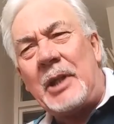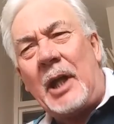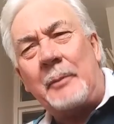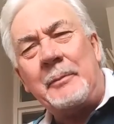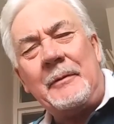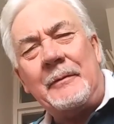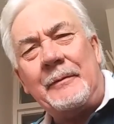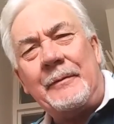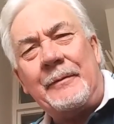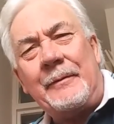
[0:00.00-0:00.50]

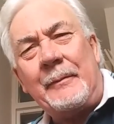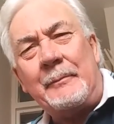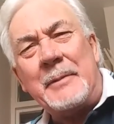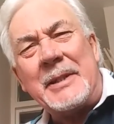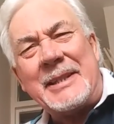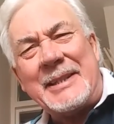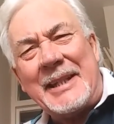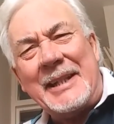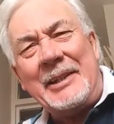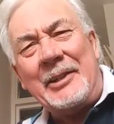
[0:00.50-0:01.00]
type of
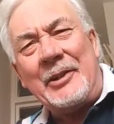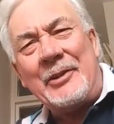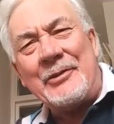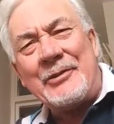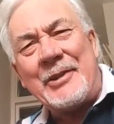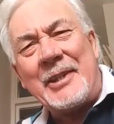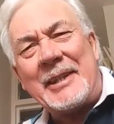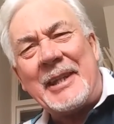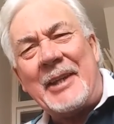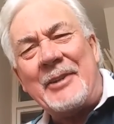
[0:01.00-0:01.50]

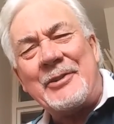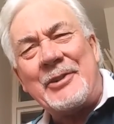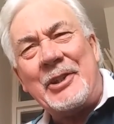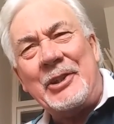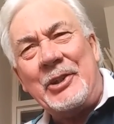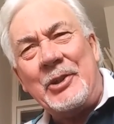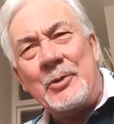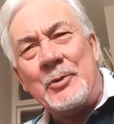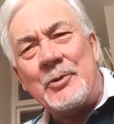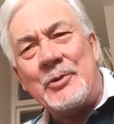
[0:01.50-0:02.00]
materials that they used
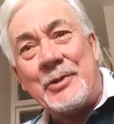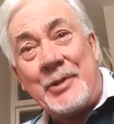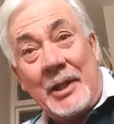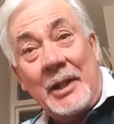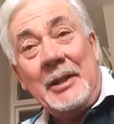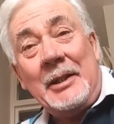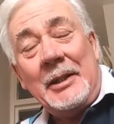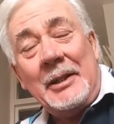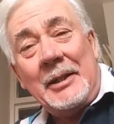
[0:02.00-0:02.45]
to use